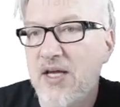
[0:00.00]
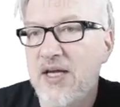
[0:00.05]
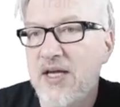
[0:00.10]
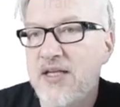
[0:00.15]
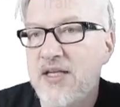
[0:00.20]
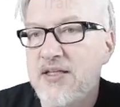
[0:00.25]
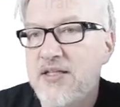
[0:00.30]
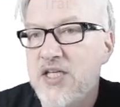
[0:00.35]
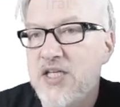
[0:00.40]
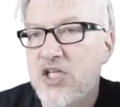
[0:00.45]

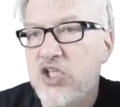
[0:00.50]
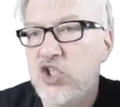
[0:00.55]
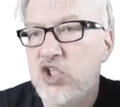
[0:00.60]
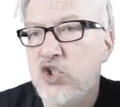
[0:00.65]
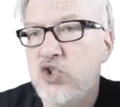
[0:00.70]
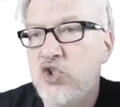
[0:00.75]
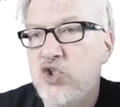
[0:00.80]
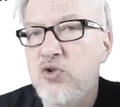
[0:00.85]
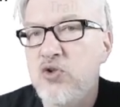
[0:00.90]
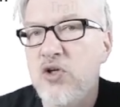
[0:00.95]
And
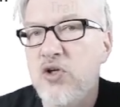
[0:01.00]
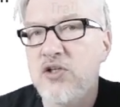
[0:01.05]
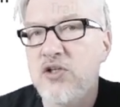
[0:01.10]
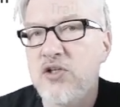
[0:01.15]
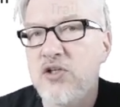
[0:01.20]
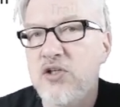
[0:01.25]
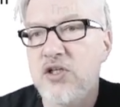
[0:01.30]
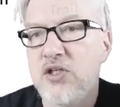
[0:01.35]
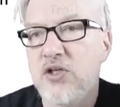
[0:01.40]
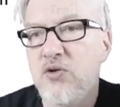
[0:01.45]
you do
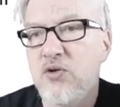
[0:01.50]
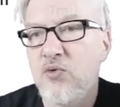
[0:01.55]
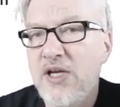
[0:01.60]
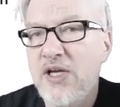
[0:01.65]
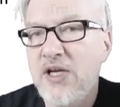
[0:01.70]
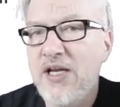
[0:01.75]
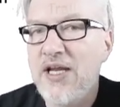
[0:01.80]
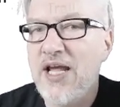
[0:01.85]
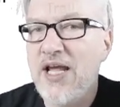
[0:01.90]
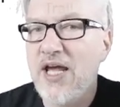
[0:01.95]
not
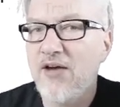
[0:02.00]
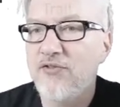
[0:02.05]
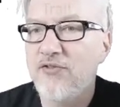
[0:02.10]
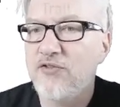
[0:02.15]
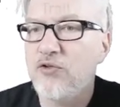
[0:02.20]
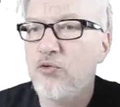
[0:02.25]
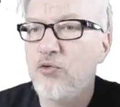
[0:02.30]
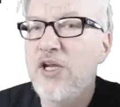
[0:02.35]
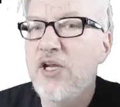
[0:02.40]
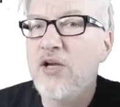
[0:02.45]
really have
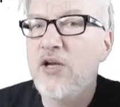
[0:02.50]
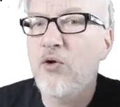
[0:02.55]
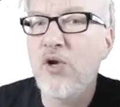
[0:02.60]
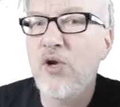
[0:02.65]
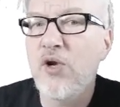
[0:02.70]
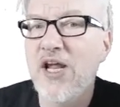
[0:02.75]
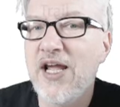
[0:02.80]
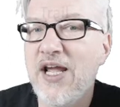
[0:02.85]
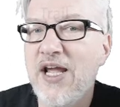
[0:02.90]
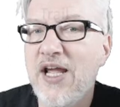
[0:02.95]
to
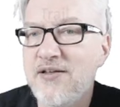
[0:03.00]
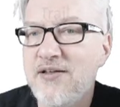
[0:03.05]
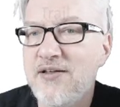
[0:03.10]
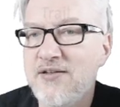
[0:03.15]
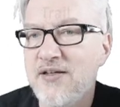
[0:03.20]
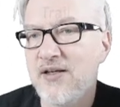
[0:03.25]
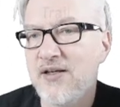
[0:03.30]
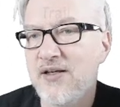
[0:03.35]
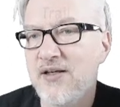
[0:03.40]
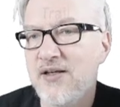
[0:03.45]
recreate it